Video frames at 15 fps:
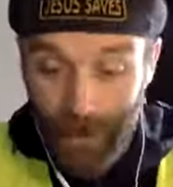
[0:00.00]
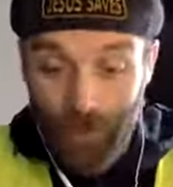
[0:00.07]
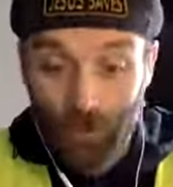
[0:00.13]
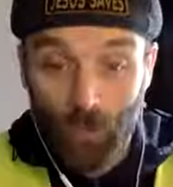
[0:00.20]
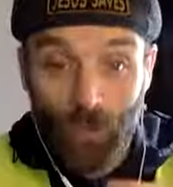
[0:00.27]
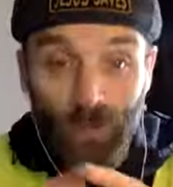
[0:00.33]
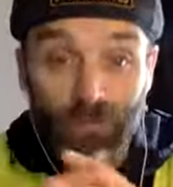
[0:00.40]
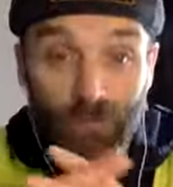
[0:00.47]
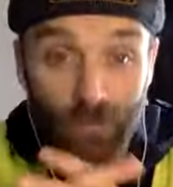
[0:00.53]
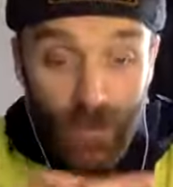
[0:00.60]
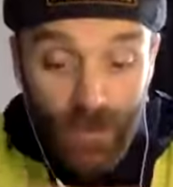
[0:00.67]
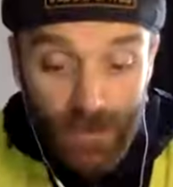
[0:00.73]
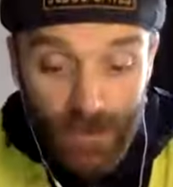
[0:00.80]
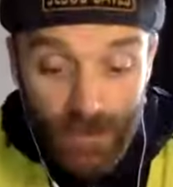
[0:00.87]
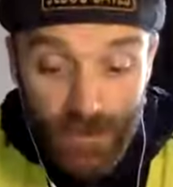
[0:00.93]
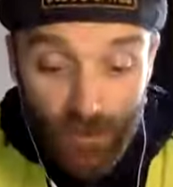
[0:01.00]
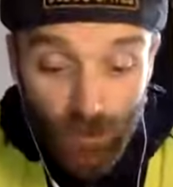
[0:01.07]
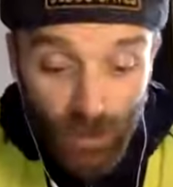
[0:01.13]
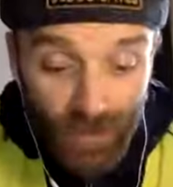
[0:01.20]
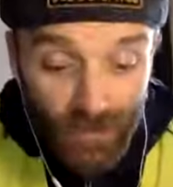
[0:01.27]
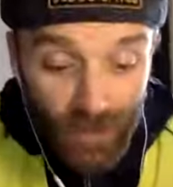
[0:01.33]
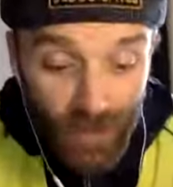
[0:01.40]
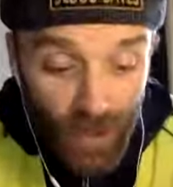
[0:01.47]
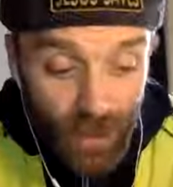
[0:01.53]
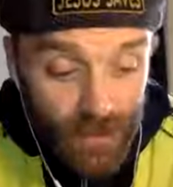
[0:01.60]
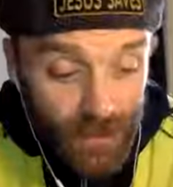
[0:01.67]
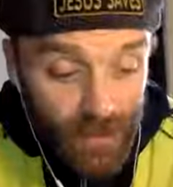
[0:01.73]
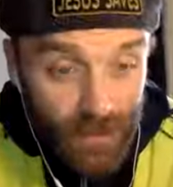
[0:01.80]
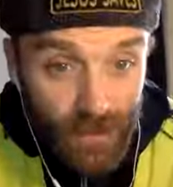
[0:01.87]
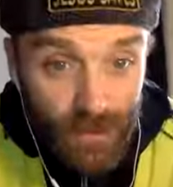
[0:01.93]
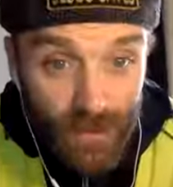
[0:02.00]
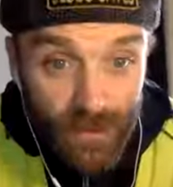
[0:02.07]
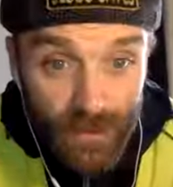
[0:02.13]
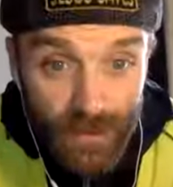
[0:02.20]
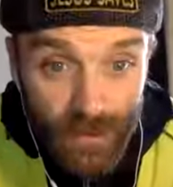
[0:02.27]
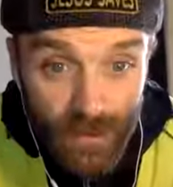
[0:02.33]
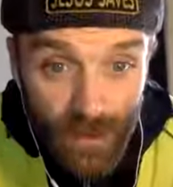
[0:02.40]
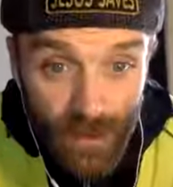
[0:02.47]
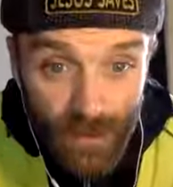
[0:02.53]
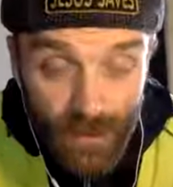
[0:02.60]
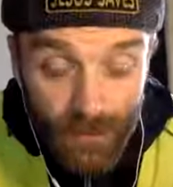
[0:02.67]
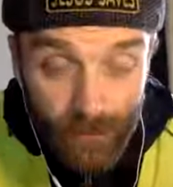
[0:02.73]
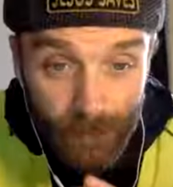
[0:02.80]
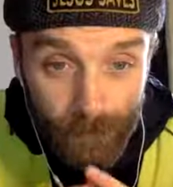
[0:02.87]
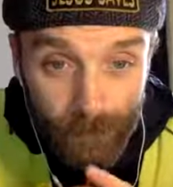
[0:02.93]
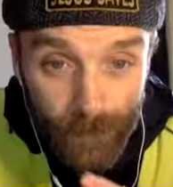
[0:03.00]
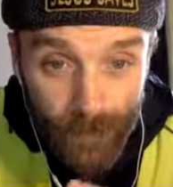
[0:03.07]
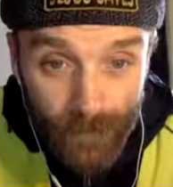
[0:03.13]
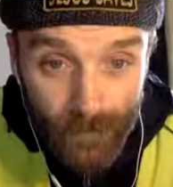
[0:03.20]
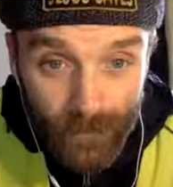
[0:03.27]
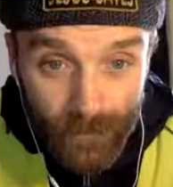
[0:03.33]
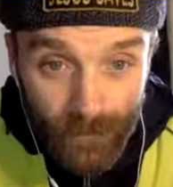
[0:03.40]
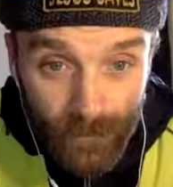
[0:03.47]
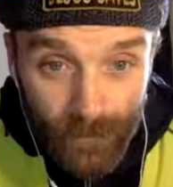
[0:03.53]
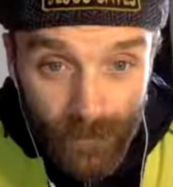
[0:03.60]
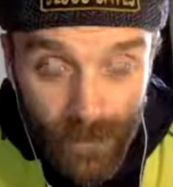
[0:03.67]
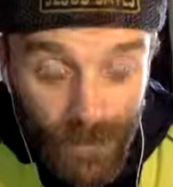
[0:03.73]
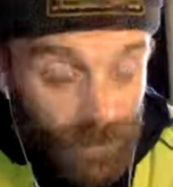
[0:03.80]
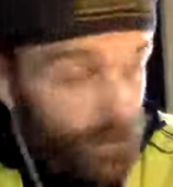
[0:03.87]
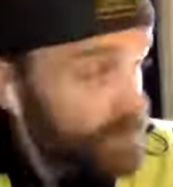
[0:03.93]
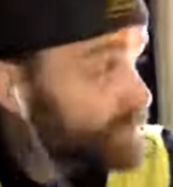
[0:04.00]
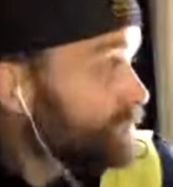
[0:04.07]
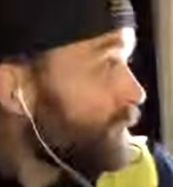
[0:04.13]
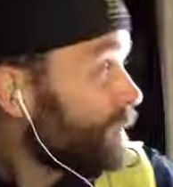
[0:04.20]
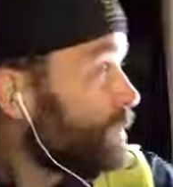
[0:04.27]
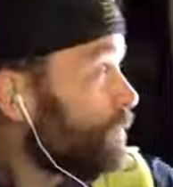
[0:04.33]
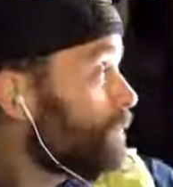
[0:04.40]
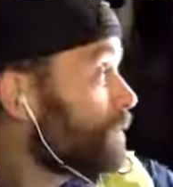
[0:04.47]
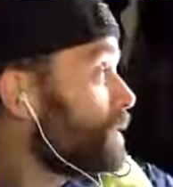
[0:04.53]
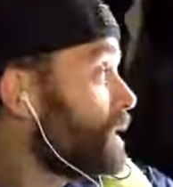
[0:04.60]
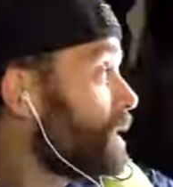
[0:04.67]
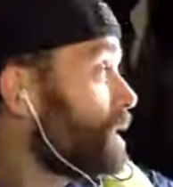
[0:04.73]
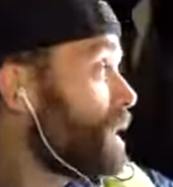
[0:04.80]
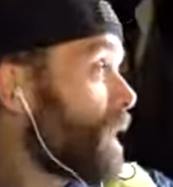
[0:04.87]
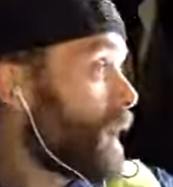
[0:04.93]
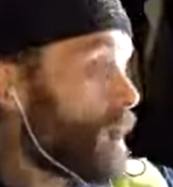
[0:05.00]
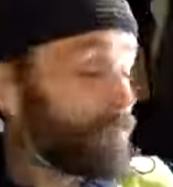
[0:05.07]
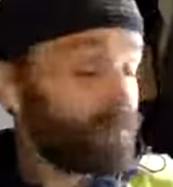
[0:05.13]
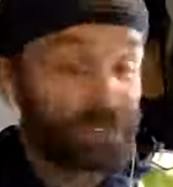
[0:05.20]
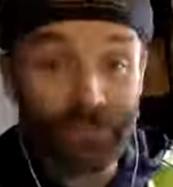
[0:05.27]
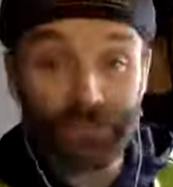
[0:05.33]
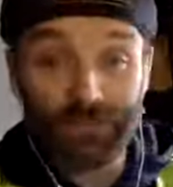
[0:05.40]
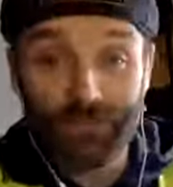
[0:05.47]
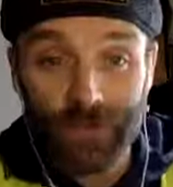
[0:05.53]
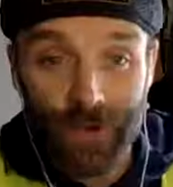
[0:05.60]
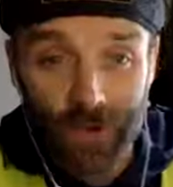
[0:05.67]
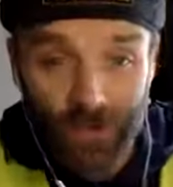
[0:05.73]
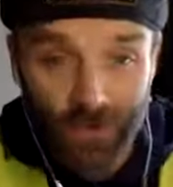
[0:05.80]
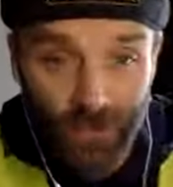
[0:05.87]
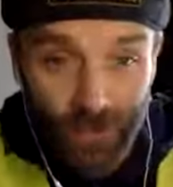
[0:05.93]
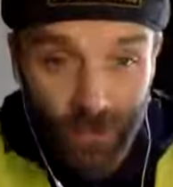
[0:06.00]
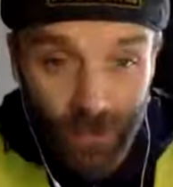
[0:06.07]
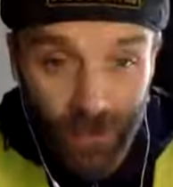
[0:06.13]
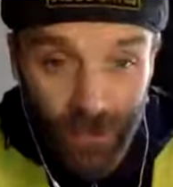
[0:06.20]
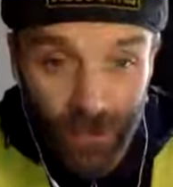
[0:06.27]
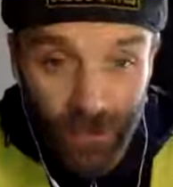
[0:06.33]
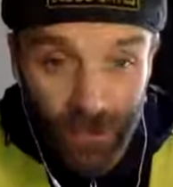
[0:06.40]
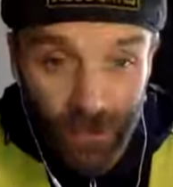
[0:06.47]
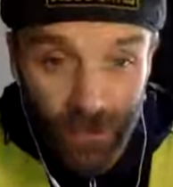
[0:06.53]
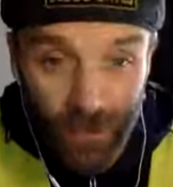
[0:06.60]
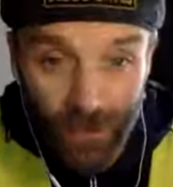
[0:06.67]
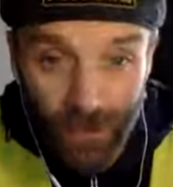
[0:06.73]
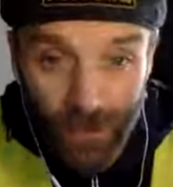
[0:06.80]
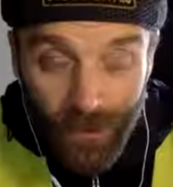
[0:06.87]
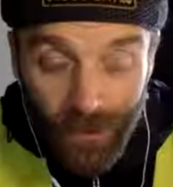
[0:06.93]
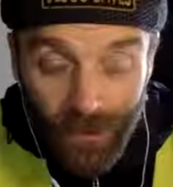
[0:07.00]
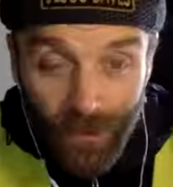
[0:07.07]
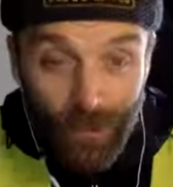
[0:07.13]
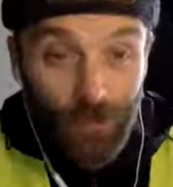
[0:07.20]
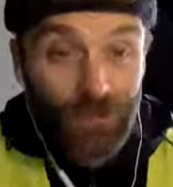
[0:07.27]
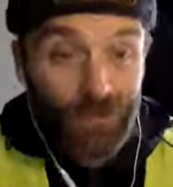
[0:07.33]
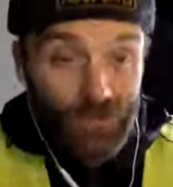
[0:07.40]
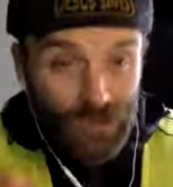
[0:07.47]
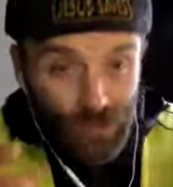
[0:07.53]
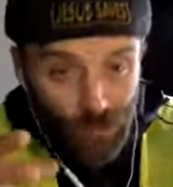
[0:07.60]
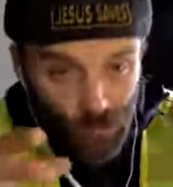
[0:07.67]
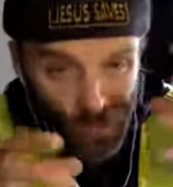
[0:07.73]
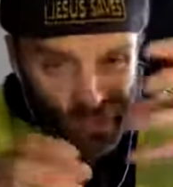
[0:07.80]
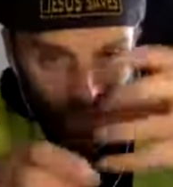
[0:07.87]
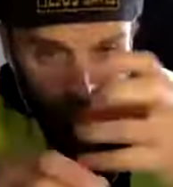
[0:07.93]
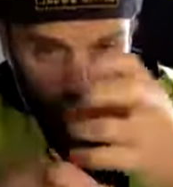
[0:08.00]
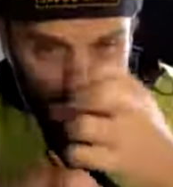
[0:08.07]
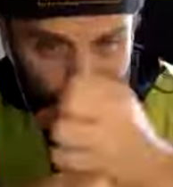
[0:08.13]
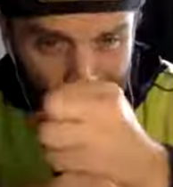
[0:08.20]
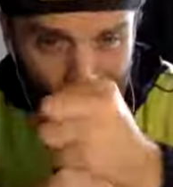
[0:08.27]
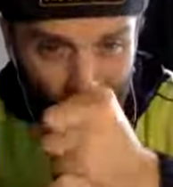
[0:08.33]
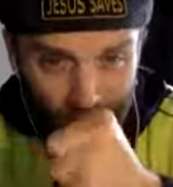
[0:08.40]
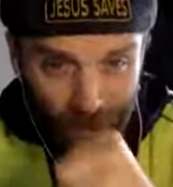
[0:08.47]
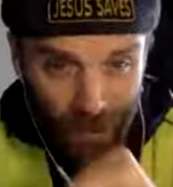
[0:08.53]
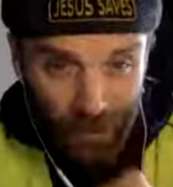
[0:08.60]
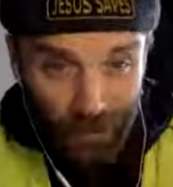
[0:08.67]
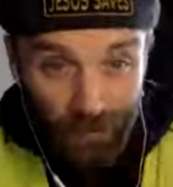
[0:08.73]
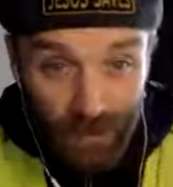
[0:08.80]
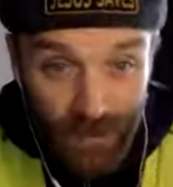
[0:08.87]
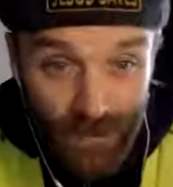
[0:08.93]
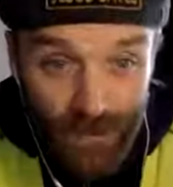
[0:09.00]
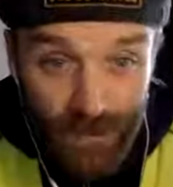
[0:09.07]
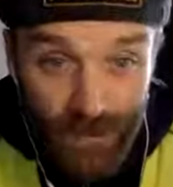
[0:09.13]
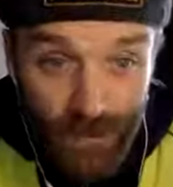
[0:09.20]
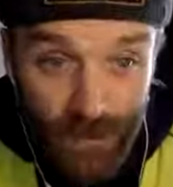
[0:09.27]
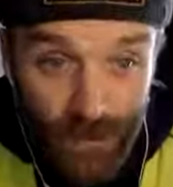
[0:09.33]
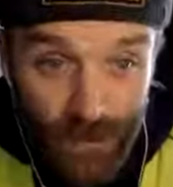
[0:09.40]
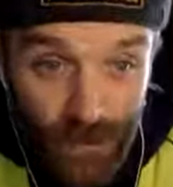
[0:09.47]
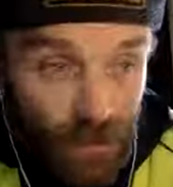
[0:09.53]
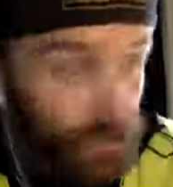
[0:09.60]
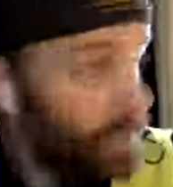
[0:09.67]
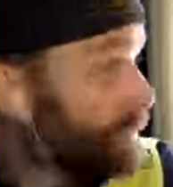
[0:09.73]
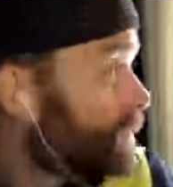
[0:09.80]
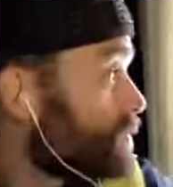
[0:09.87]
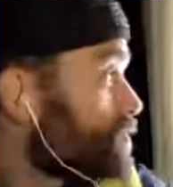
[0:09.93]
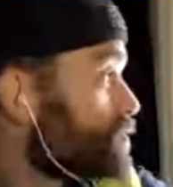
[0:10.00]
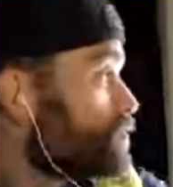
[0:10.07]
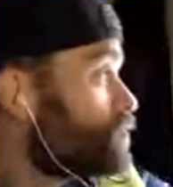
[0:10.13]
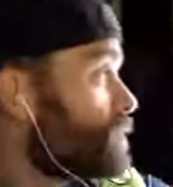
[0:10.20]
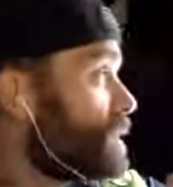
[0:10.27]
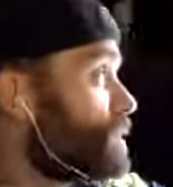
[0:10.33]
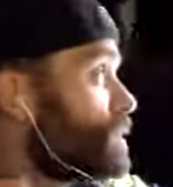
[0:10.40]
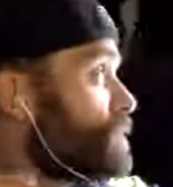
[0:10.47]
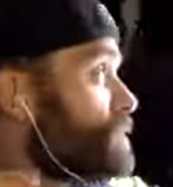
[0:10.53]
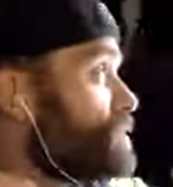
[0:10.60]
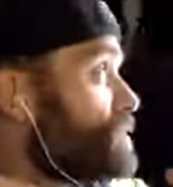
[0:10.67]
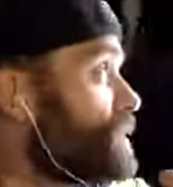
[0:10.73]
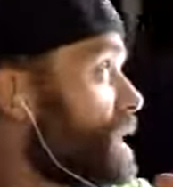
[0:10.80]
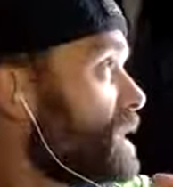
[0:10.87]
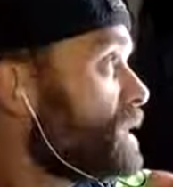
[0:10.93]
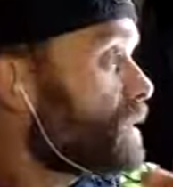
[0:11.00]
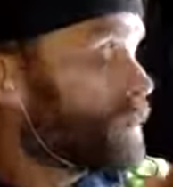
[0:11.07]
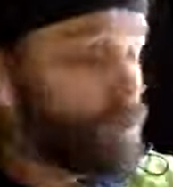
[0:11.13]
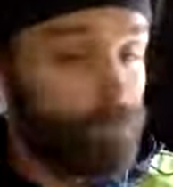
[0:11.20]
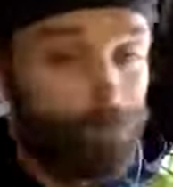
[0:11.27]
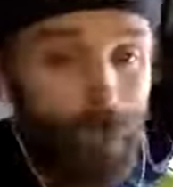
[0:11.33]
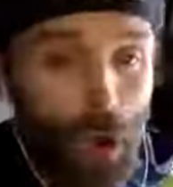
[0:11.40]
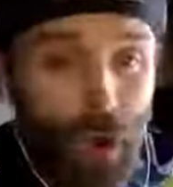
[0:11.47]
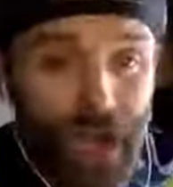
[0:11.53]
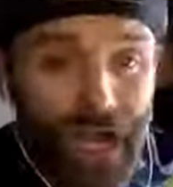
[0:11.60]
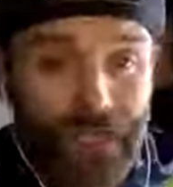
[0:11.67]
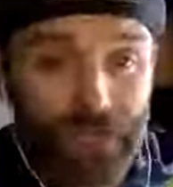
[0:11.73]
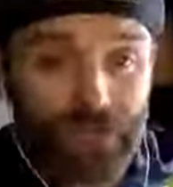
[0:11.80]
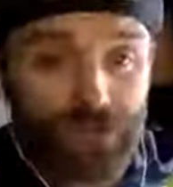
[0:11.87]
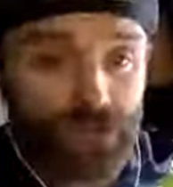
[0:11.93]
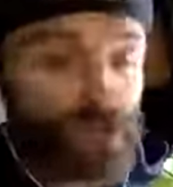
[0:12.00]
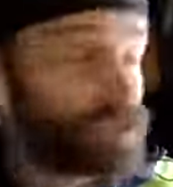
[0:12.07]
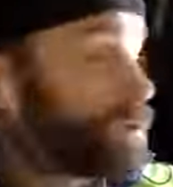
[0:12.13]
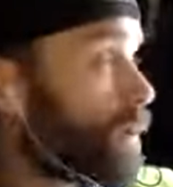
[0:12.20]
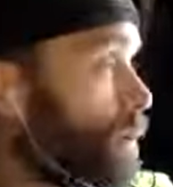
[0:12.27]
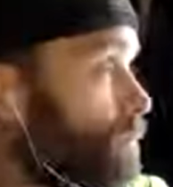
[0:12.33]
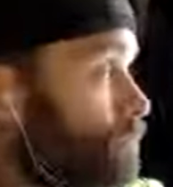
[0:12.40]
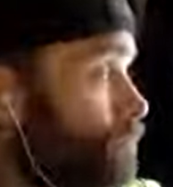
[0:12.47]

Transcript: We fight to bring the light into sight. The sight of the inhabitants of the earth. They want to squeeze the light out of us like a constrictor snake, like a boa constrictor